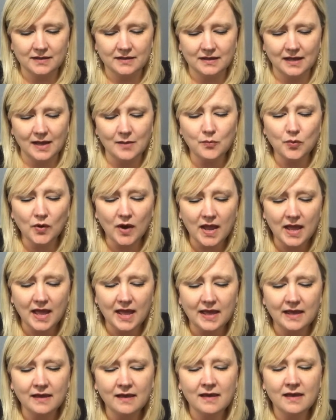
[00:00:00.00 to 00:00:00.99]
And I
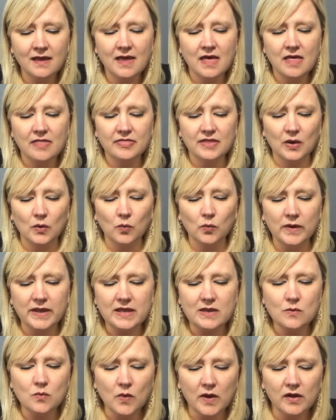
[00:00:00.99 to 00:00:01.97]
pray that
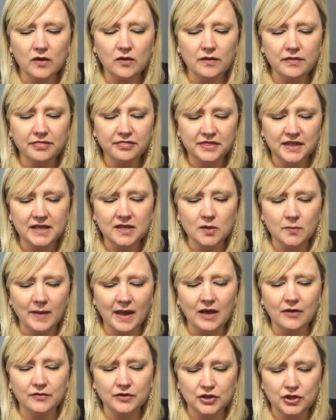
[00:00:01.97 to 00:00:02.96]
we will think
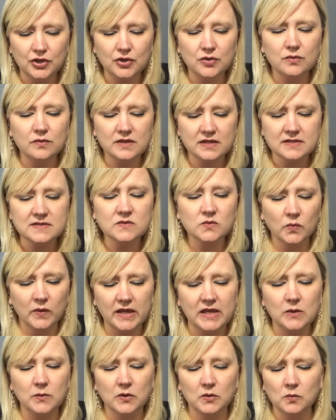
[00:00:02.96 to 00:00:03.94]
about you this
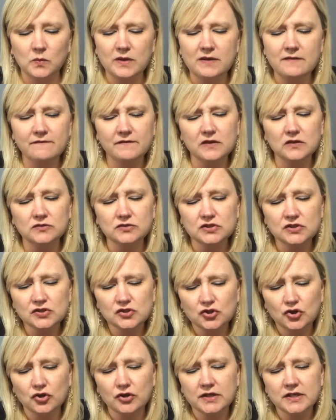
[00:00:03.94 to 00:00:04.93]
week when we feel
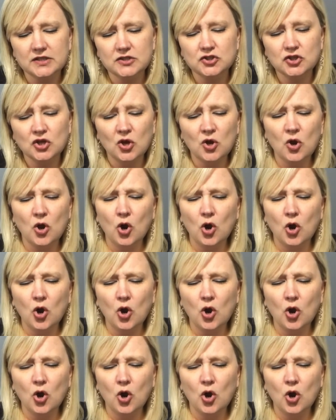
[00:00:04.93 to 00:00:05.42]
discouraged